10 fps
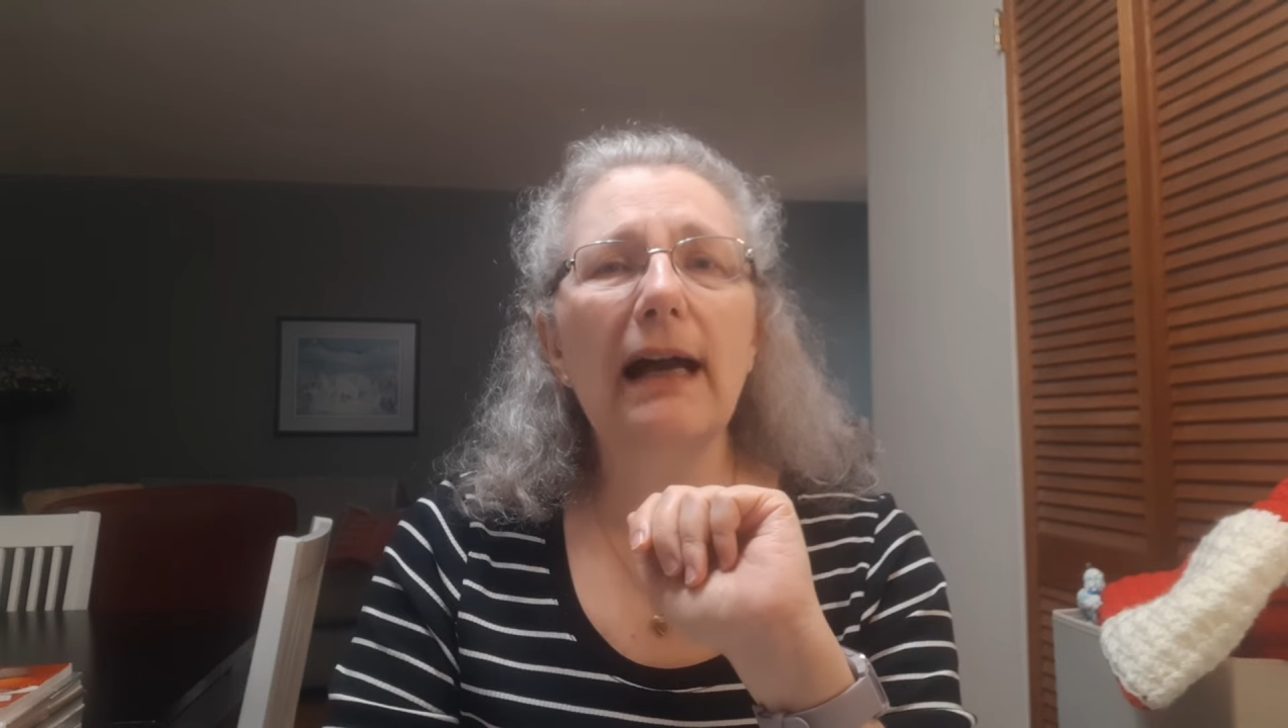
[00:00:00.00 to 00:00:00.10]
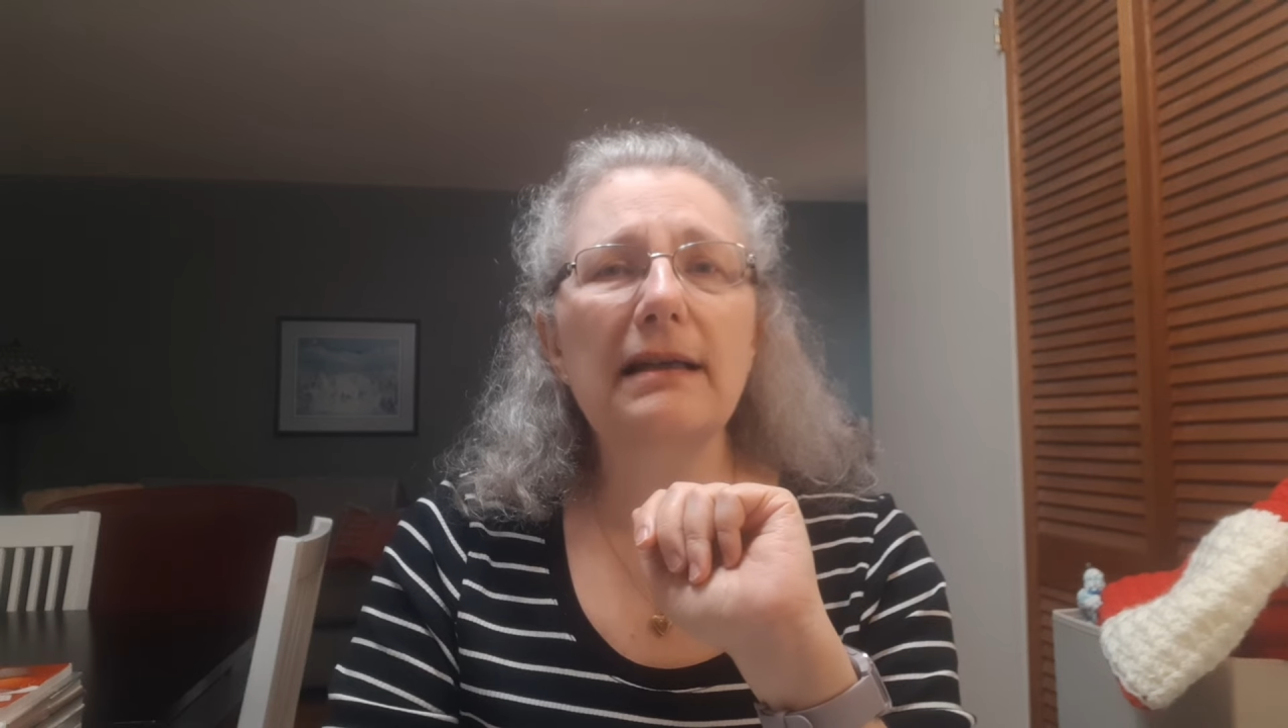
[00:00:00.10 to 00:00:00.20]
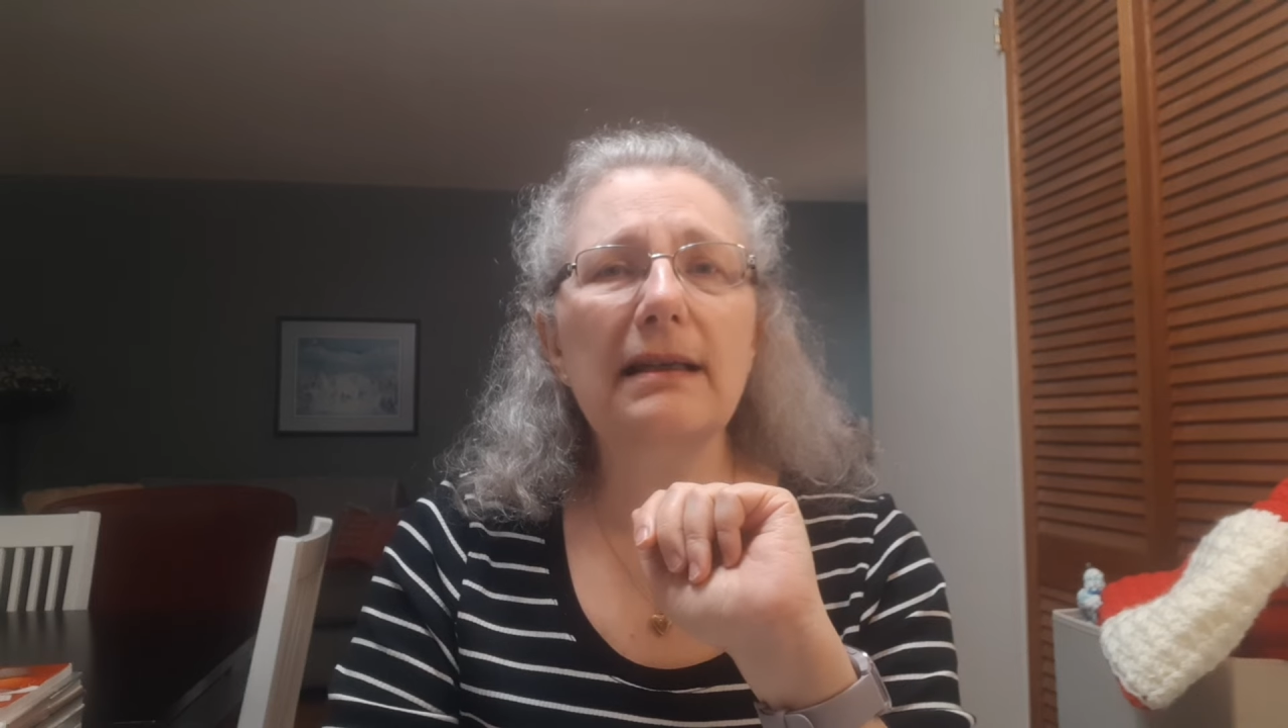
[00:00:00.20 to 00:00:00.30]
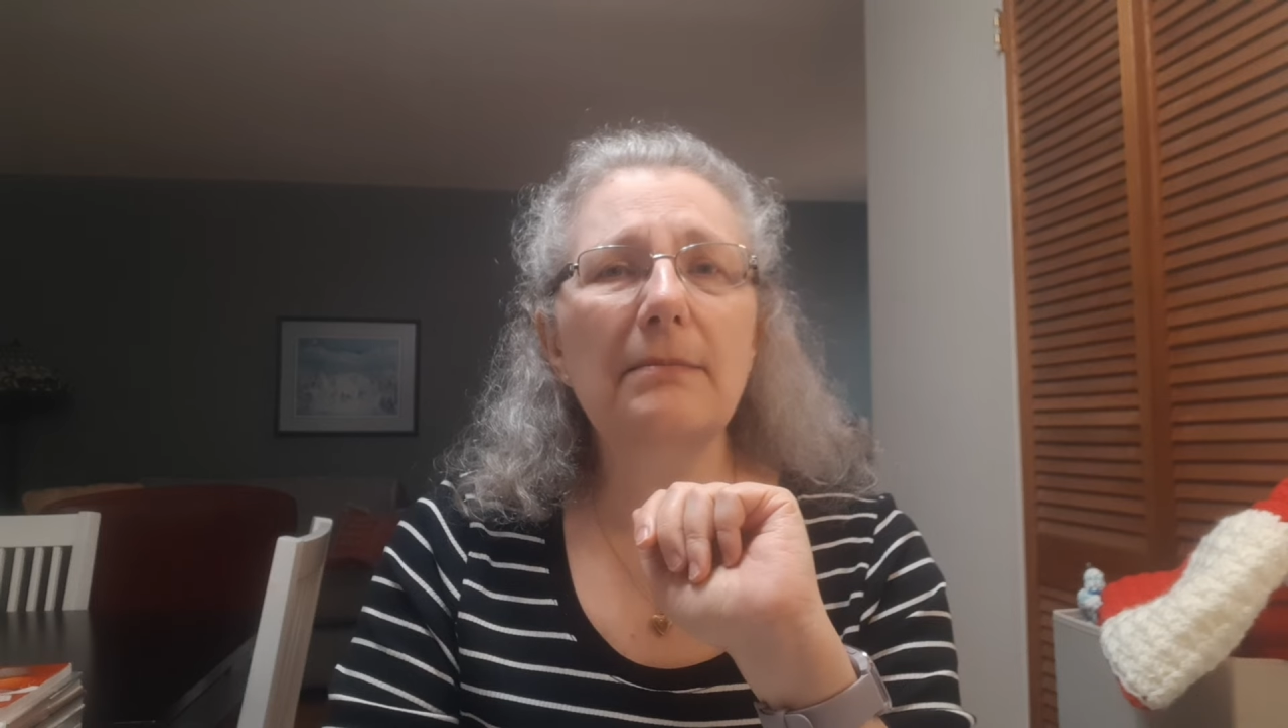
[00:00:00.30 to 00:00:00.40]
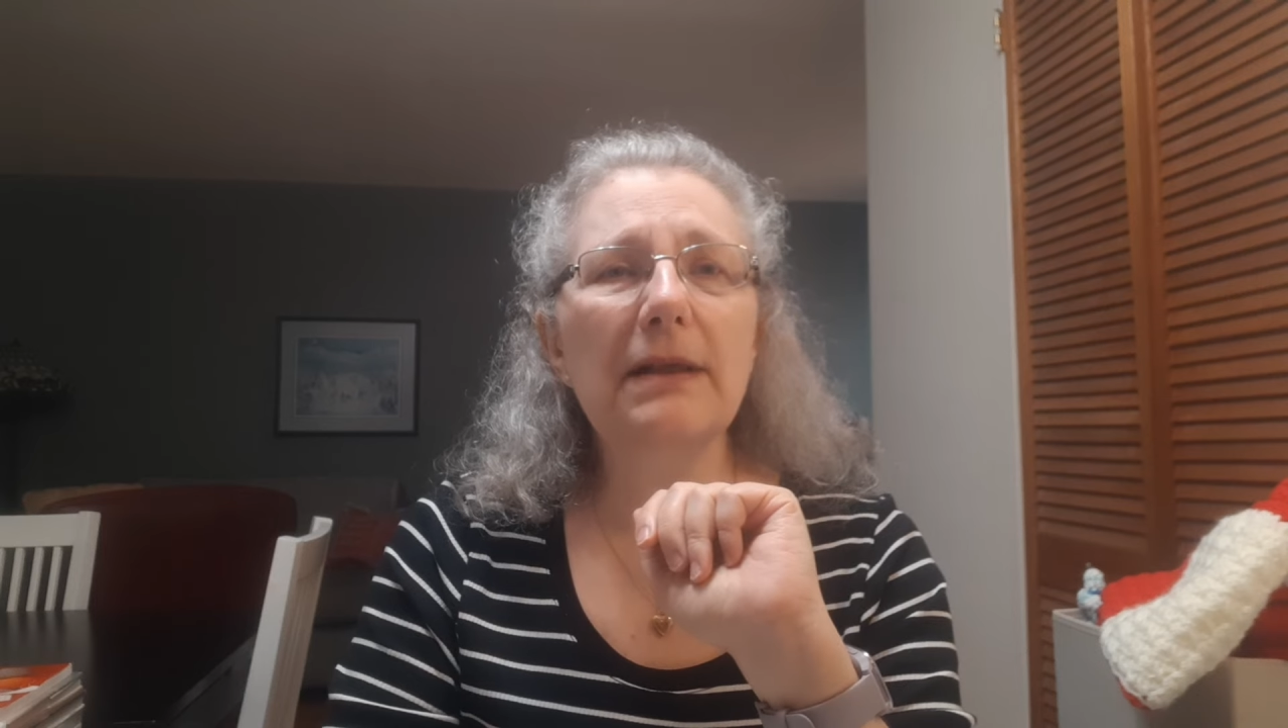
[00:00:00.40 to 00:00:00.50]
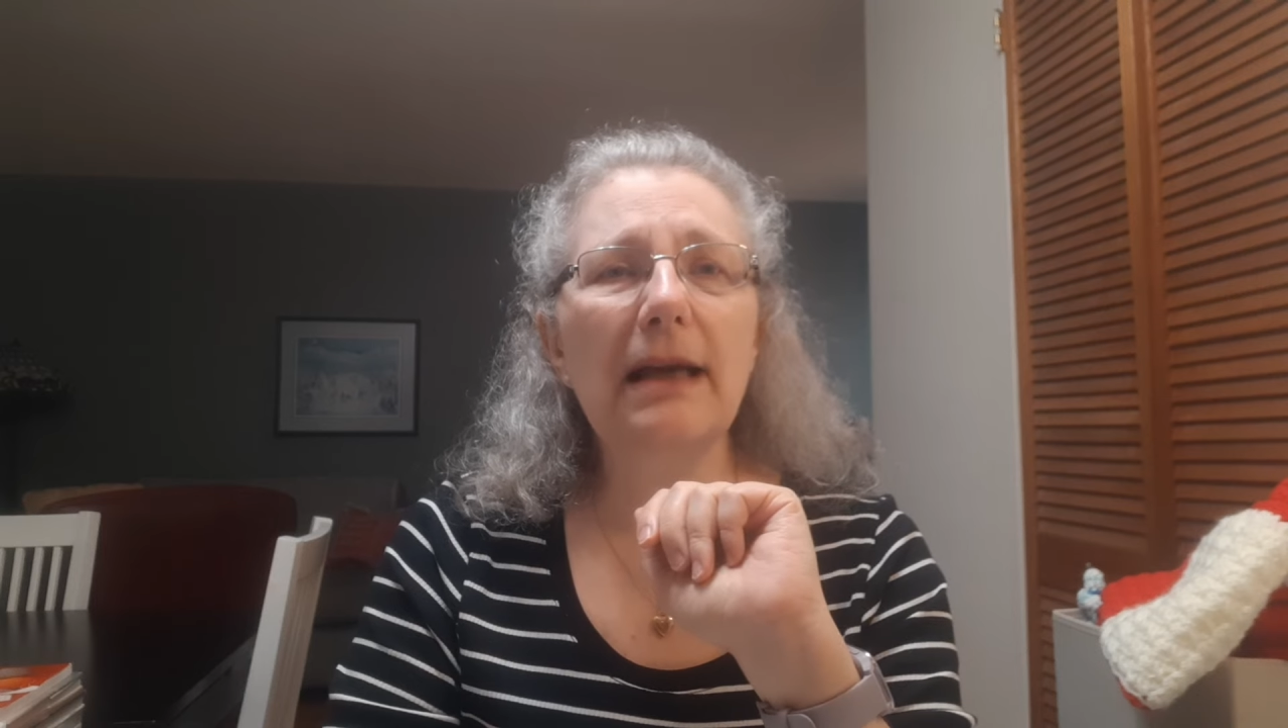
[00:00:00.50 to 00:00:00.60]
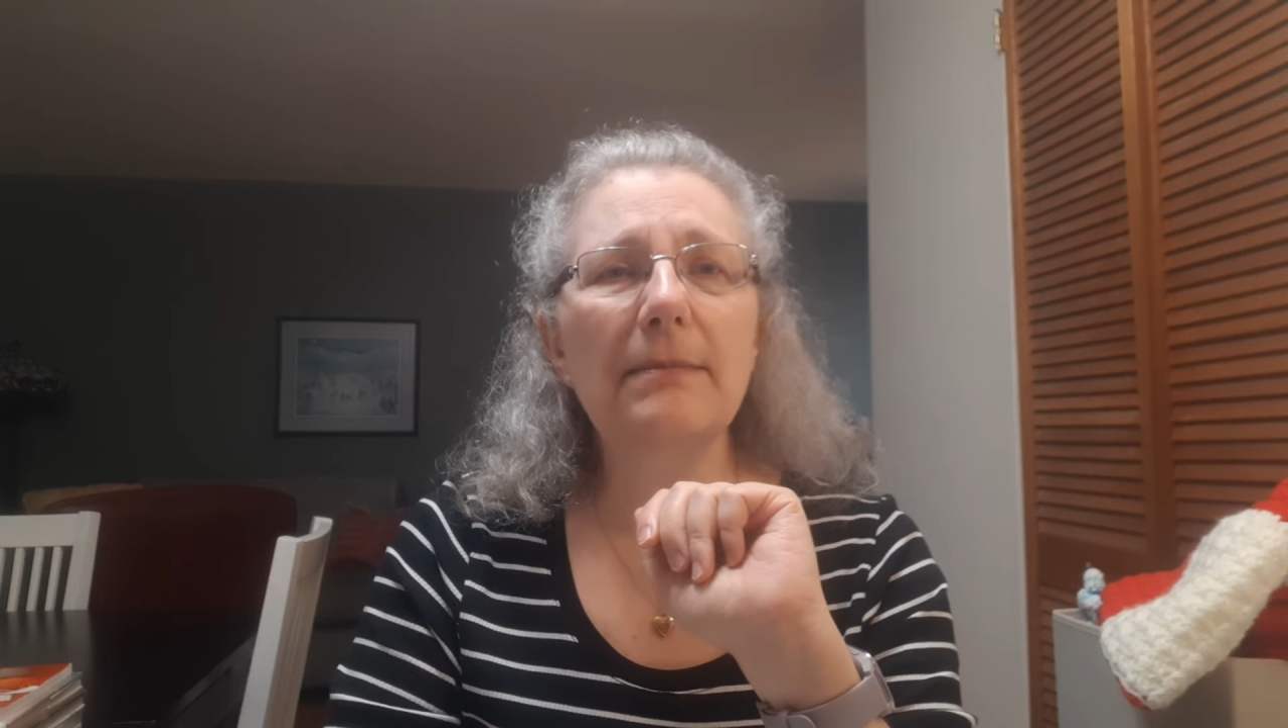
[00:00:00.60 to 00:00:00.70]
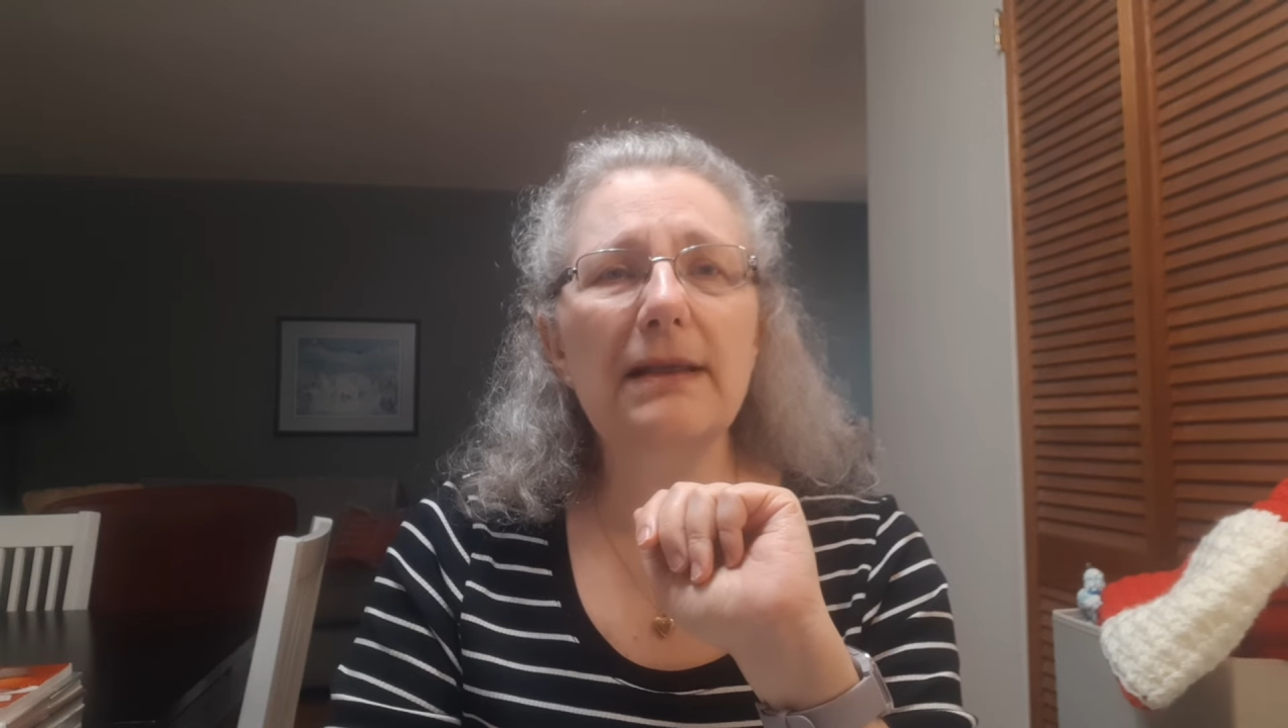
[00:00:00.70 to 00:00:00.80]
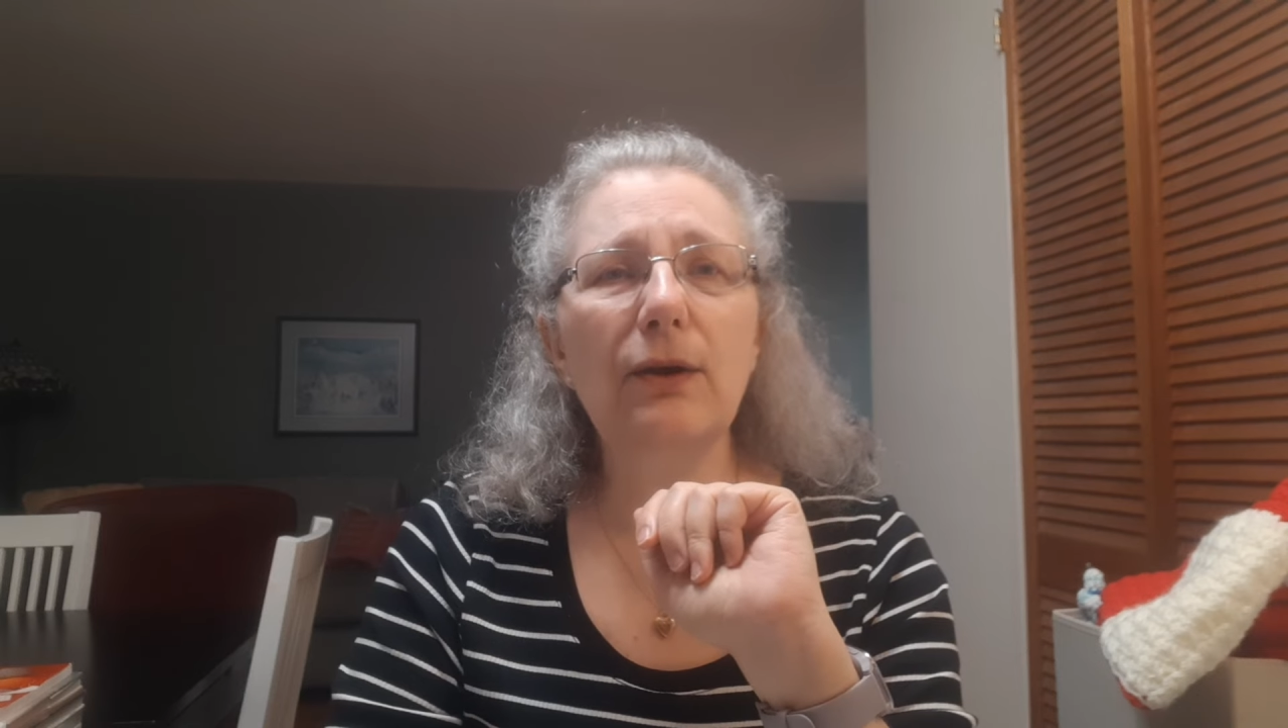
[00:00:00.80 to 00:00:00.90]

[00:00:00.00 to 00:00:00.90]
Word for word: I sometimes